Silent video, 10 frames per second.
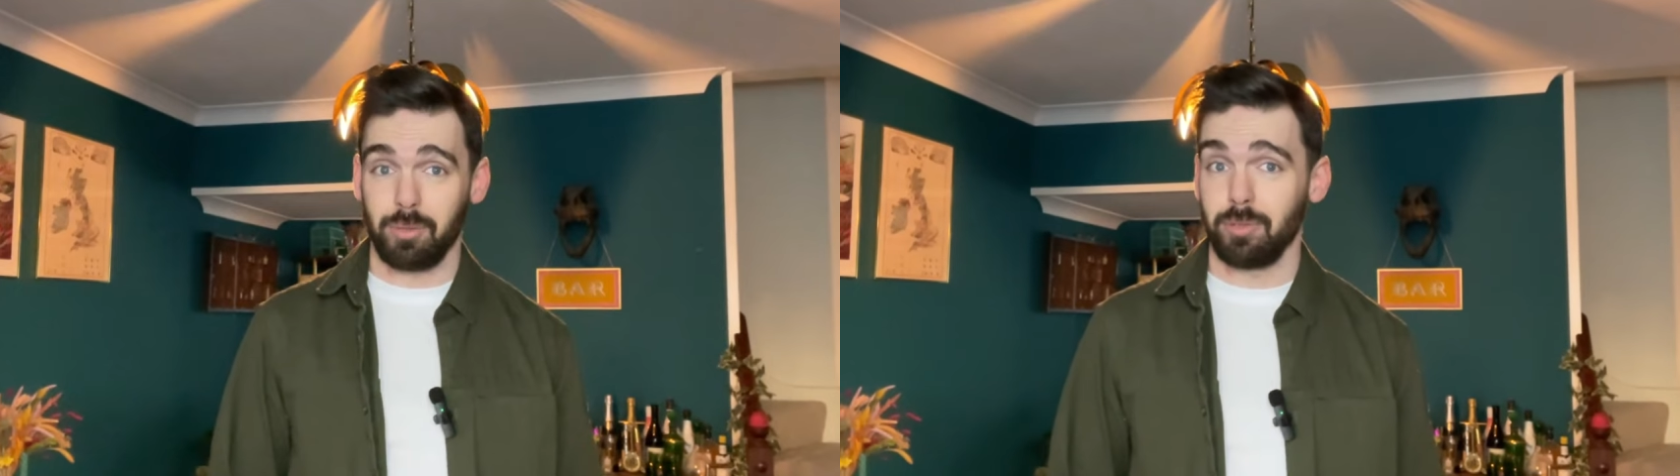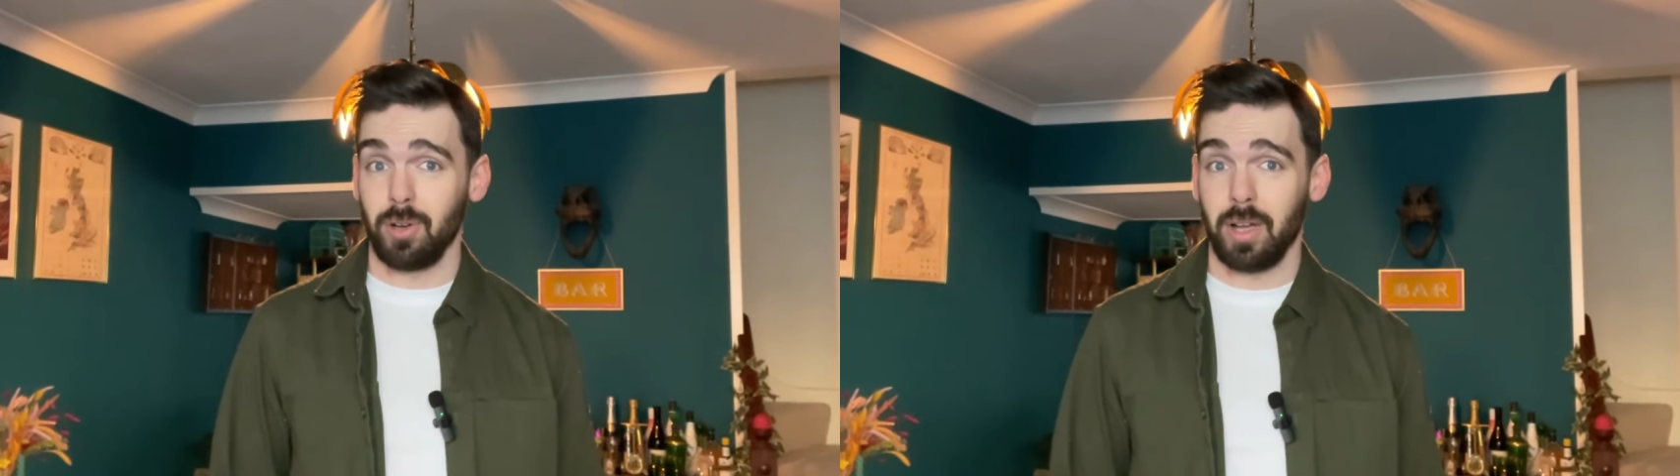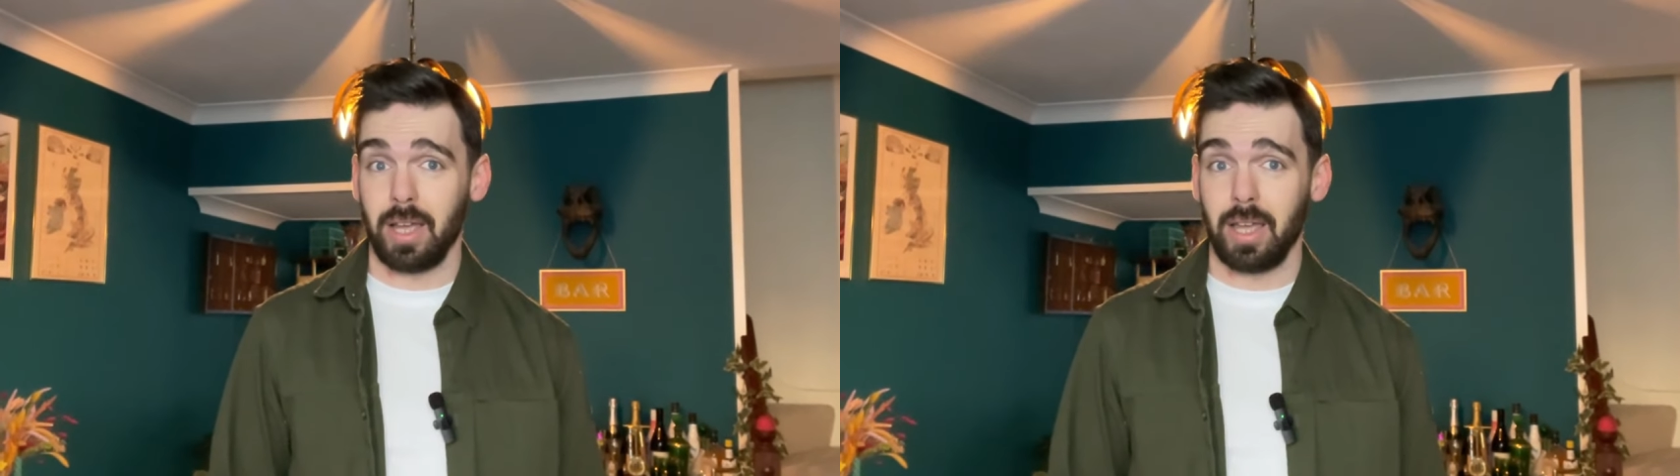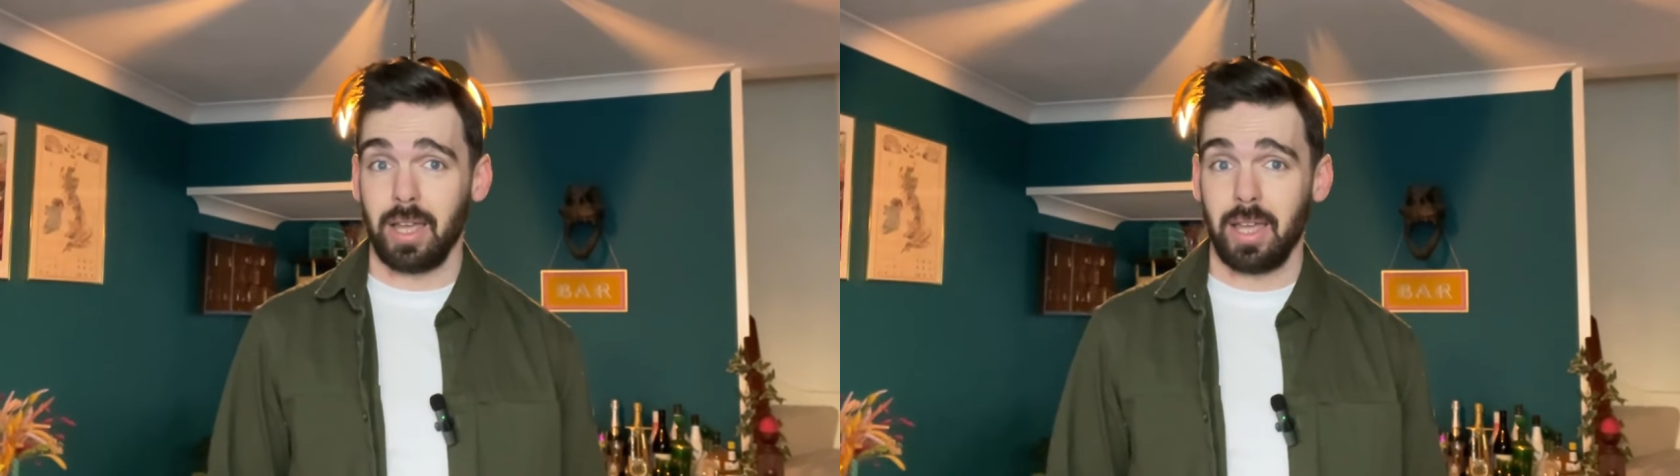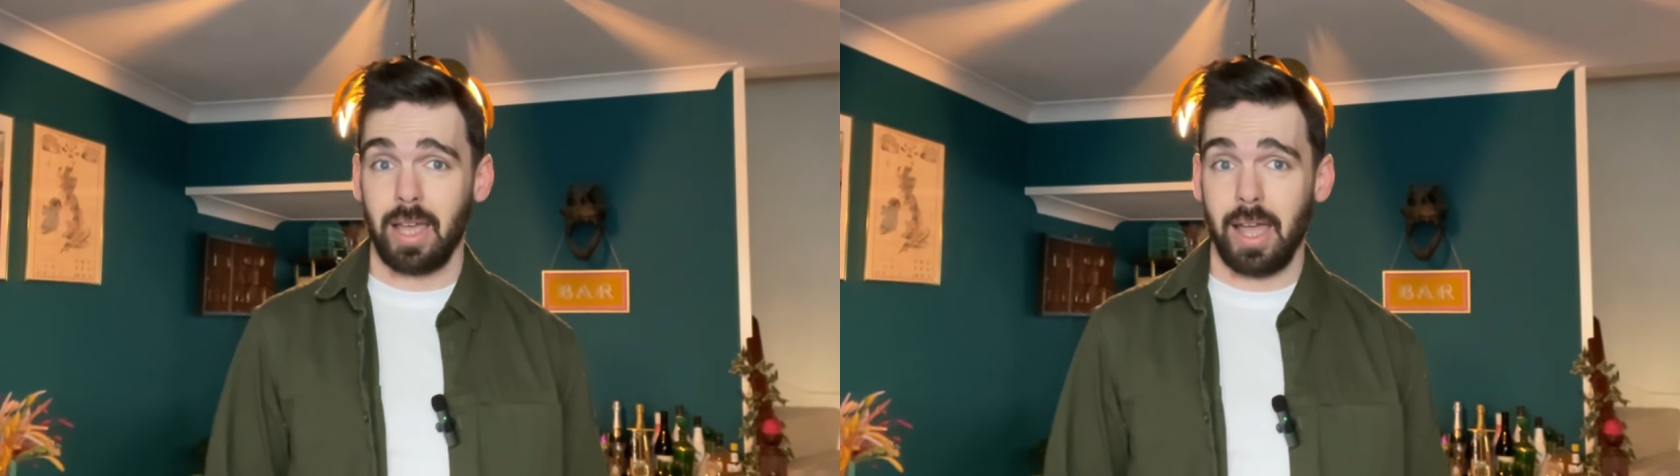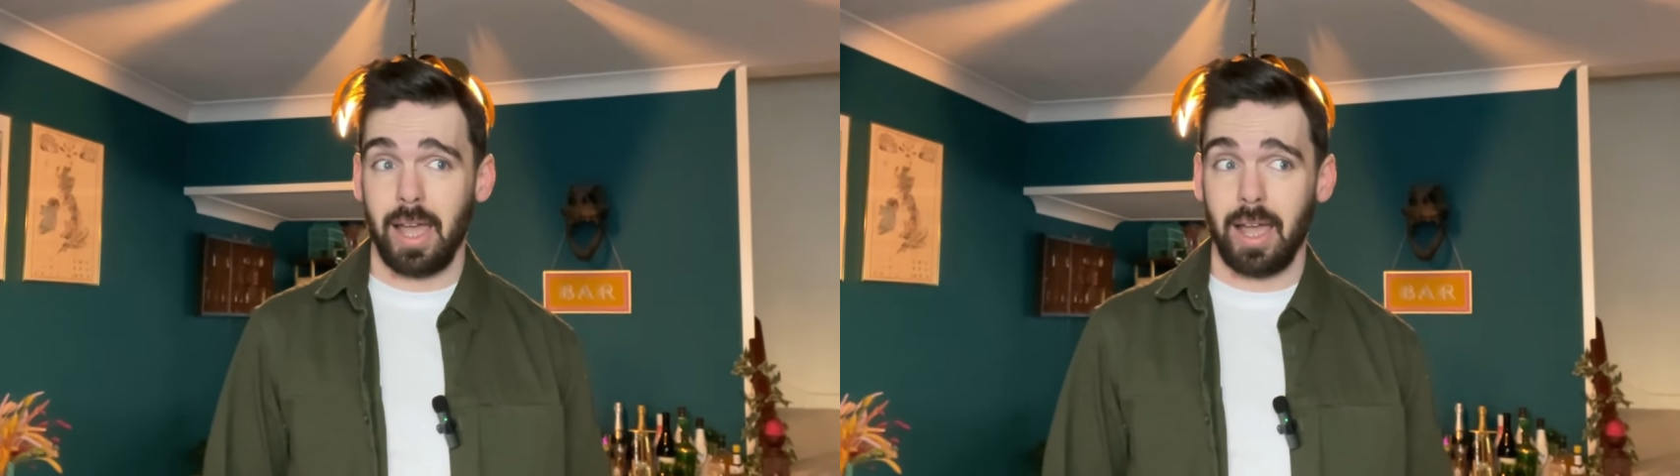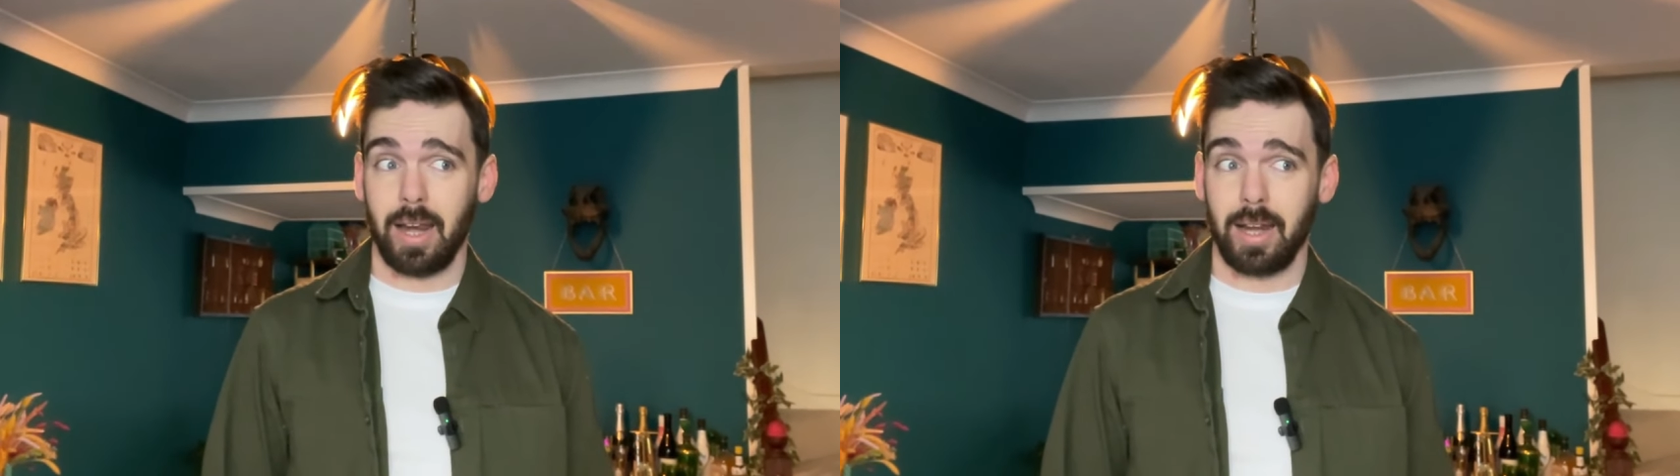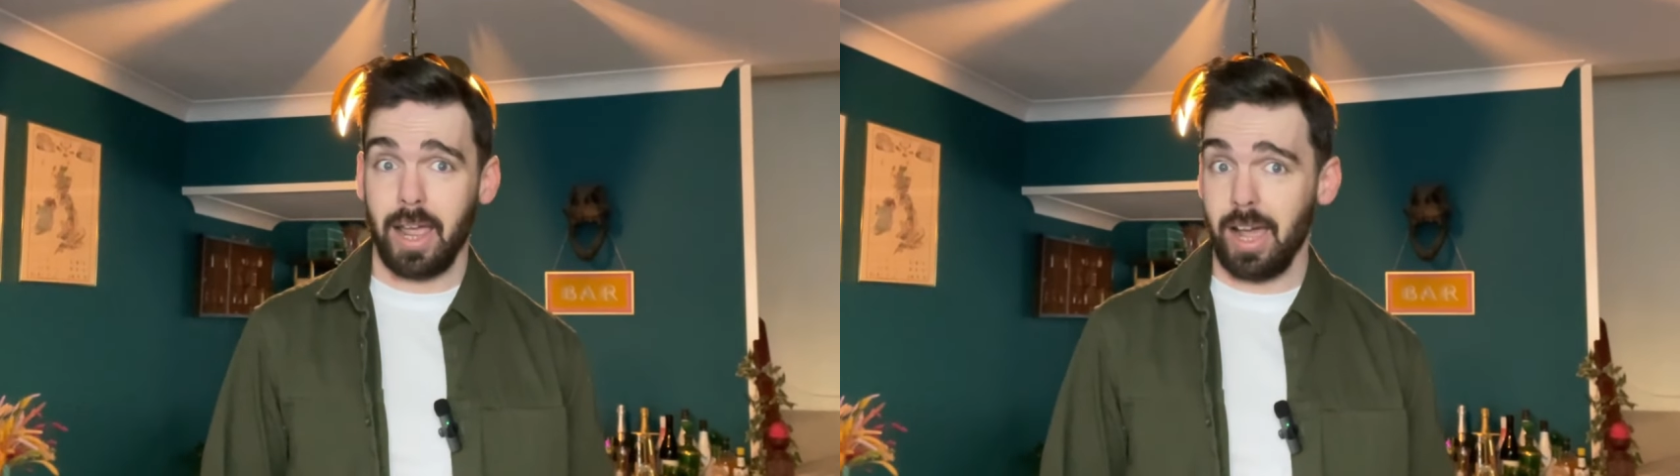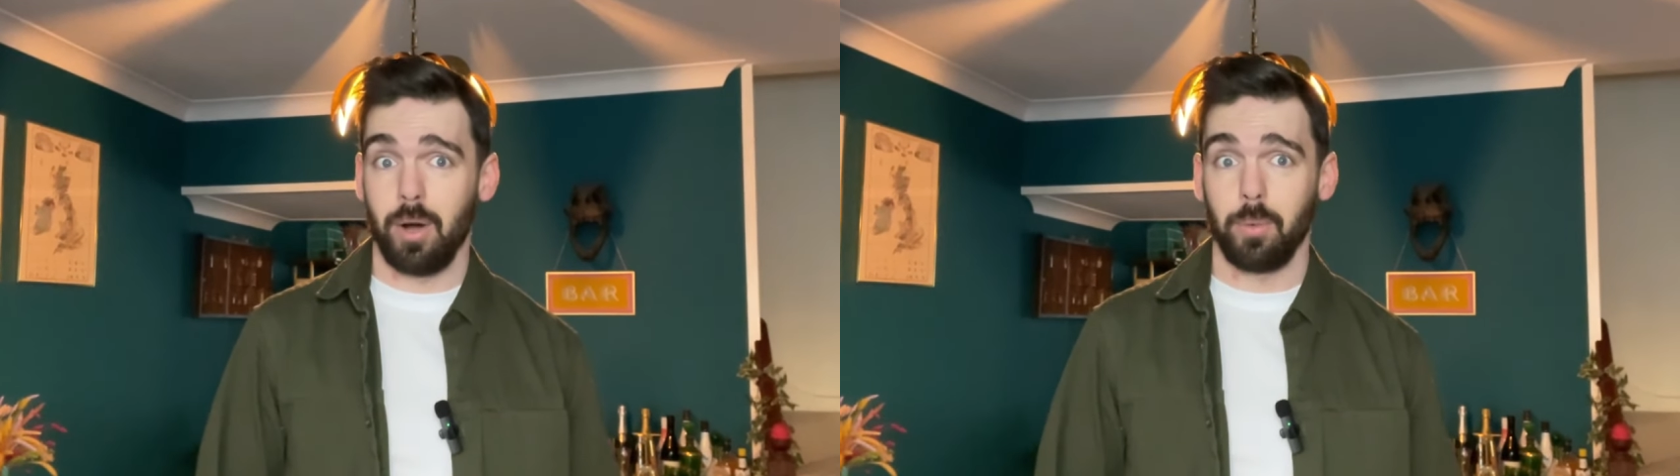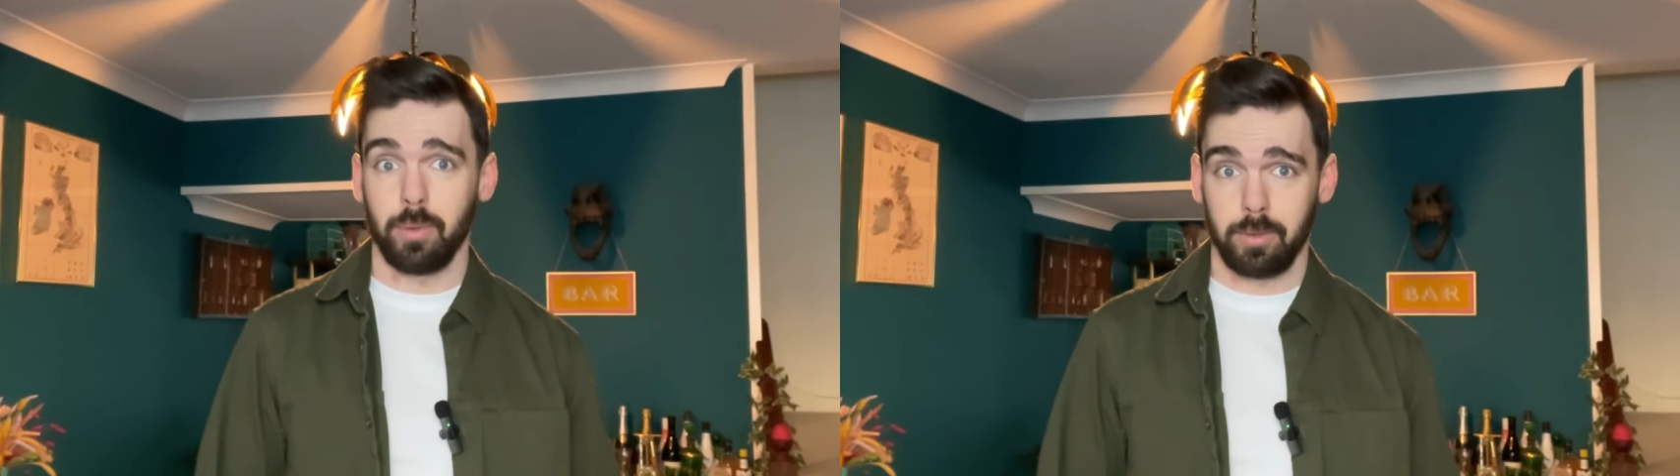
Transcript: fly and how?